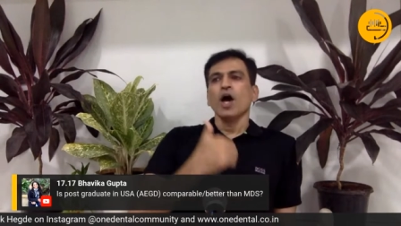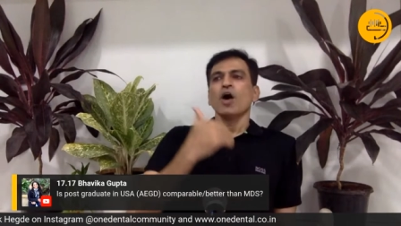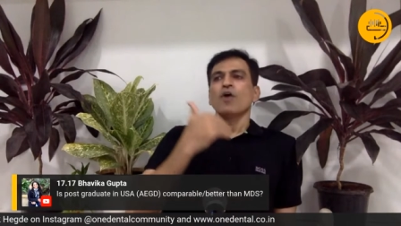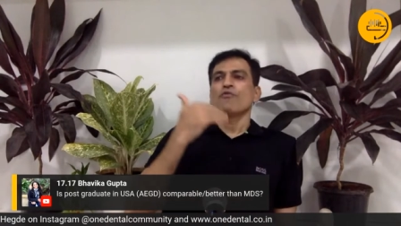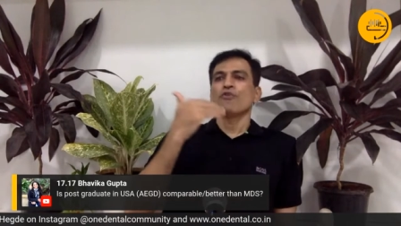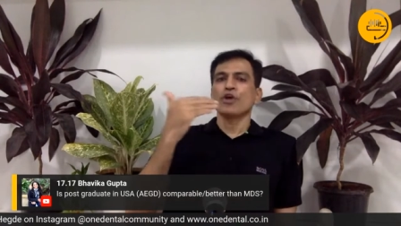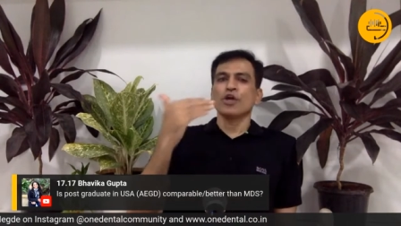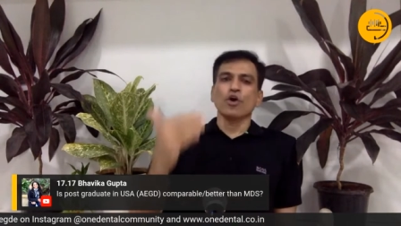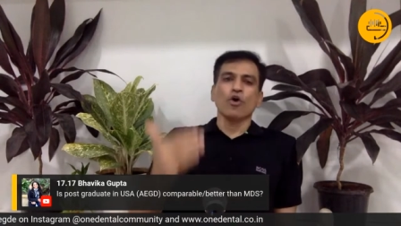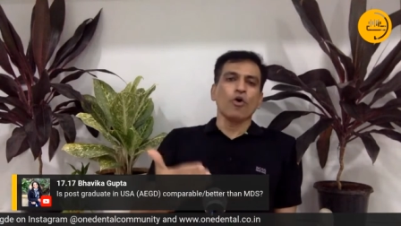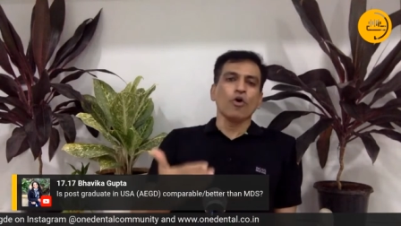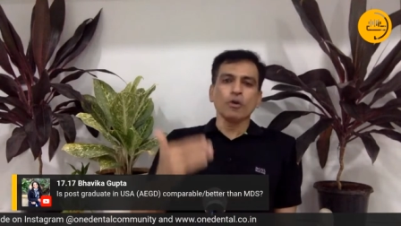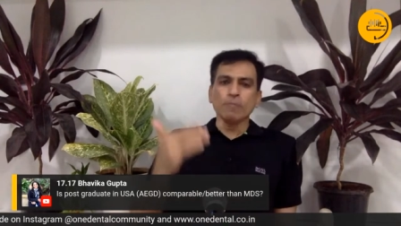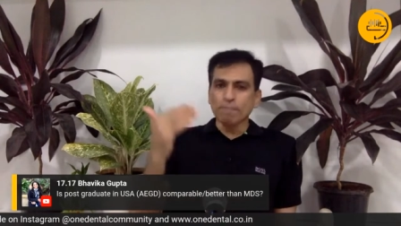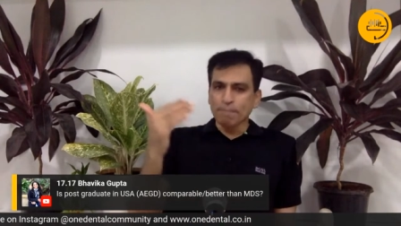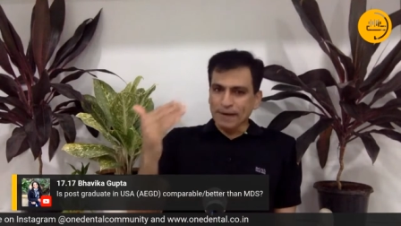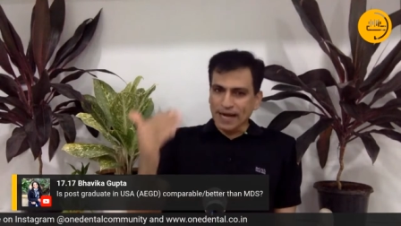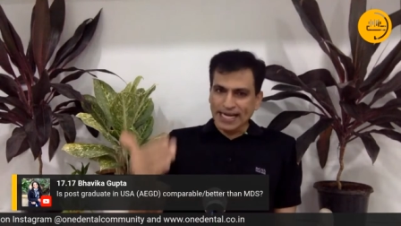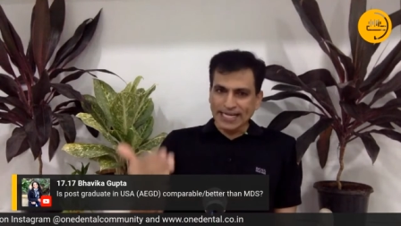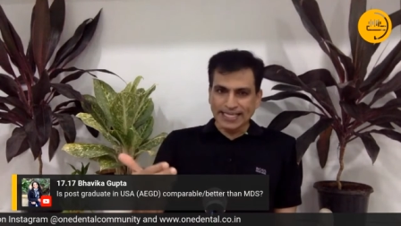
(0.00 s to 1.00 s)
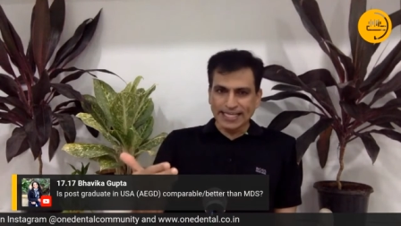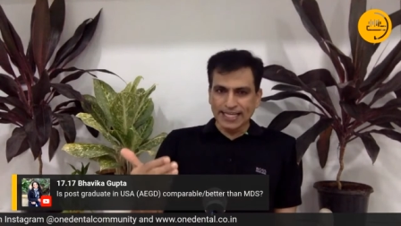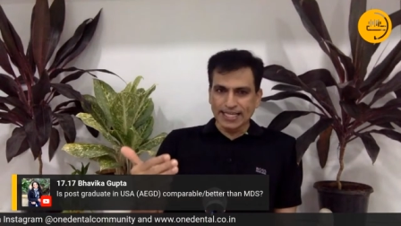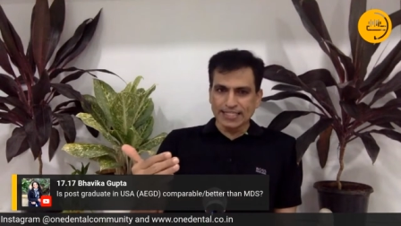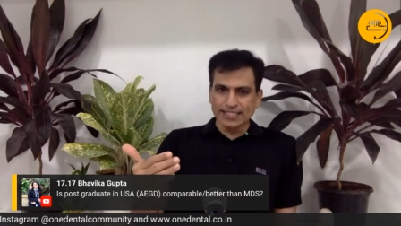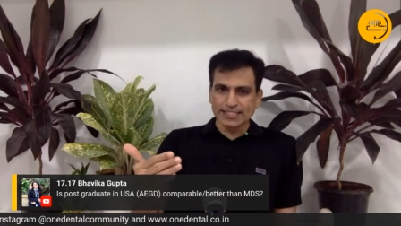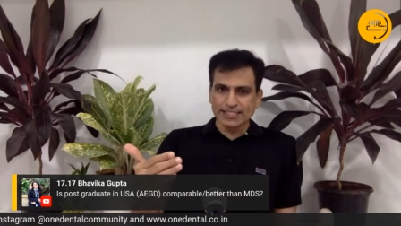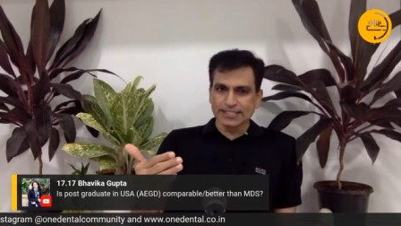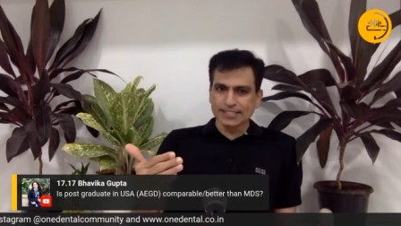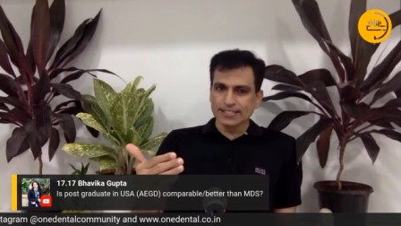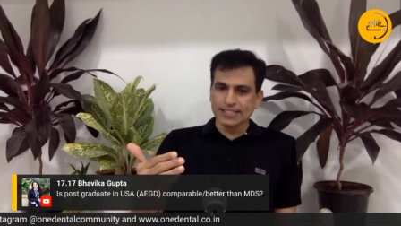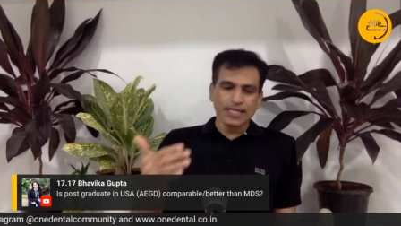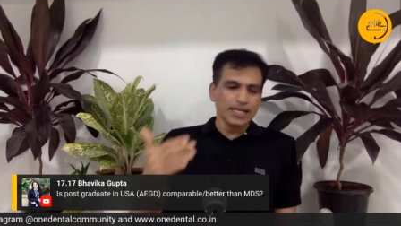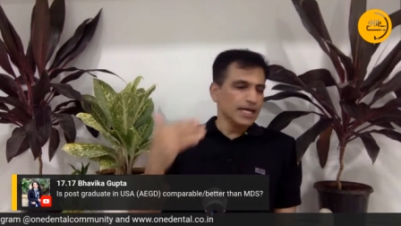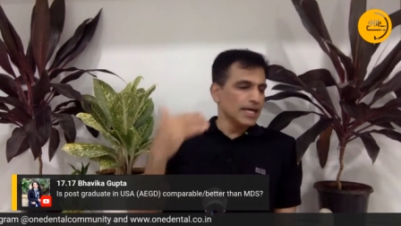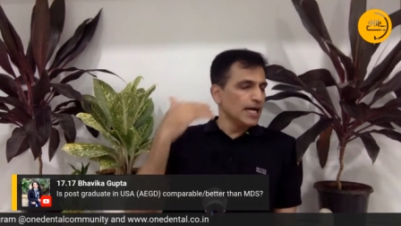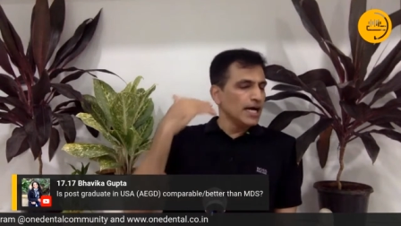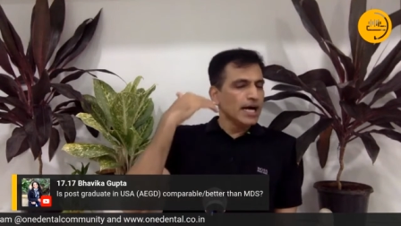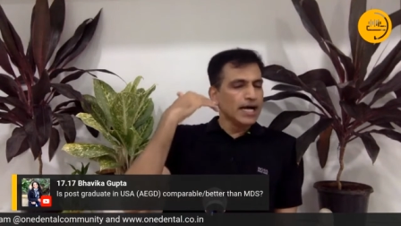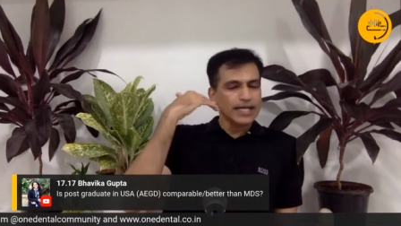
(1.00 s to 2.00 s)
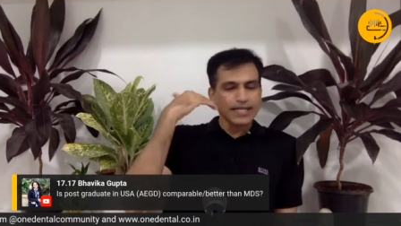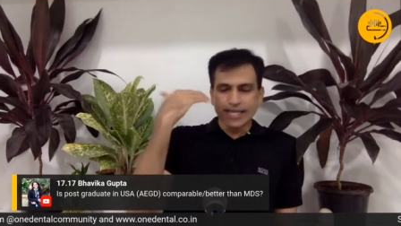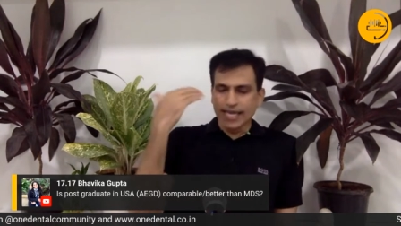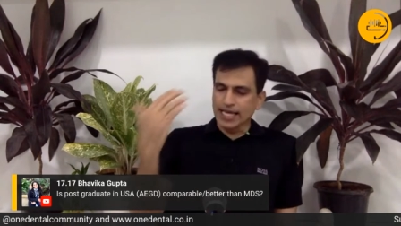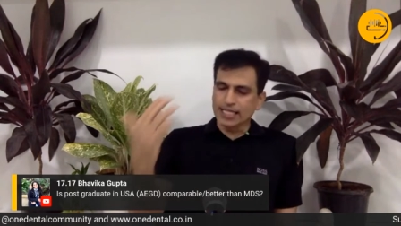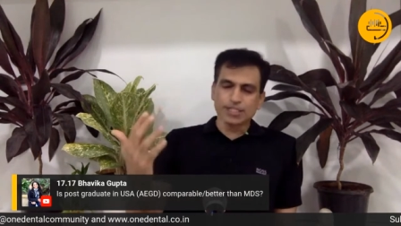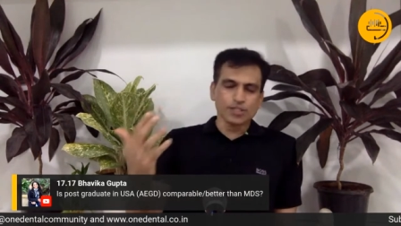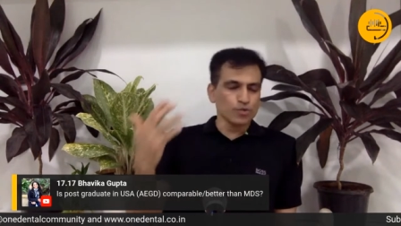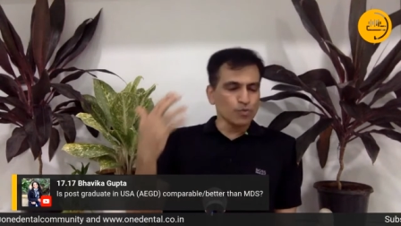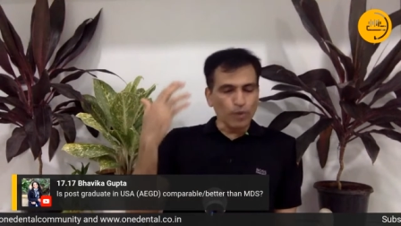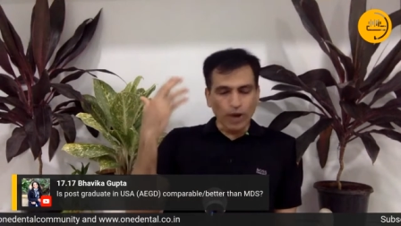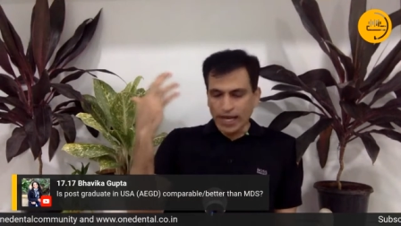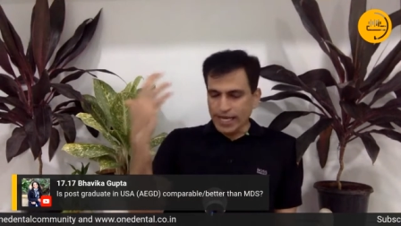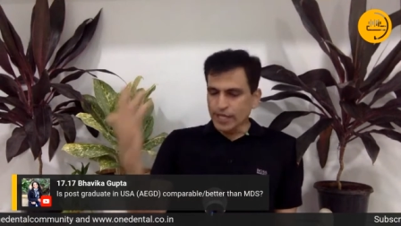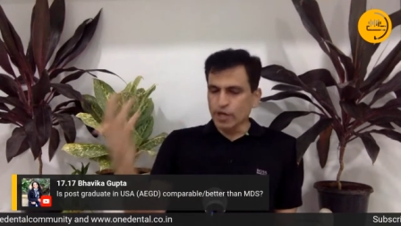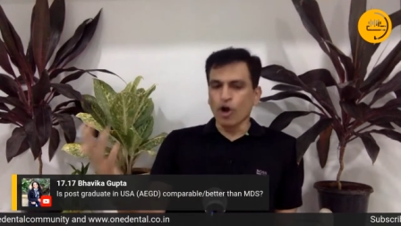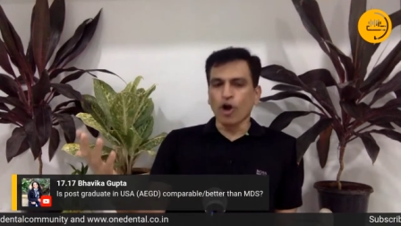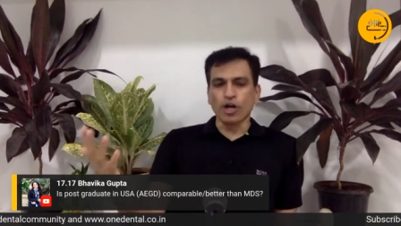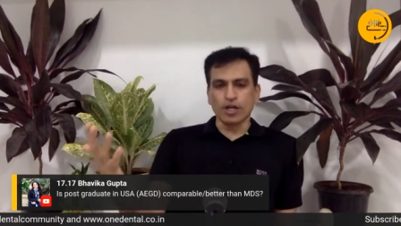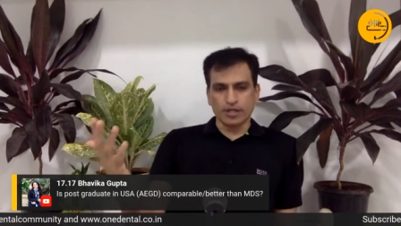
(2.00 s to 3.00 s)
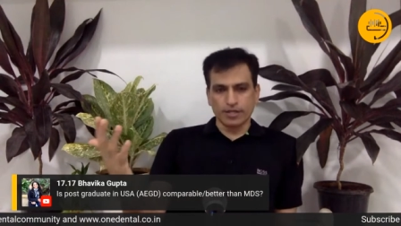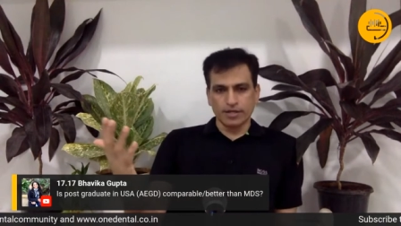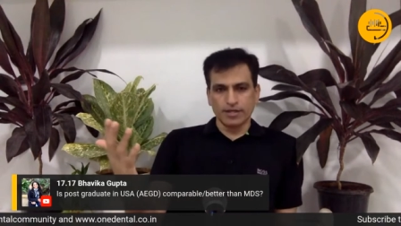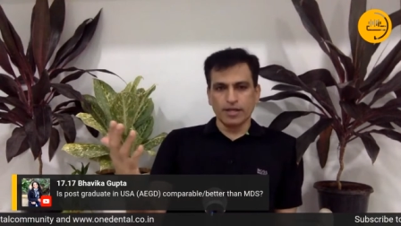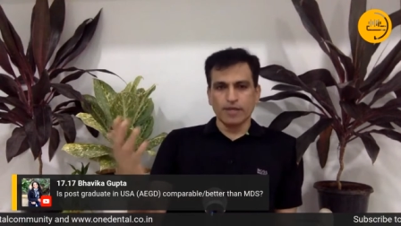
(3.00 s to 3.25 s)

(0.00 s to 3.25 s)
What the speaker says: For your own practice, yes, why not?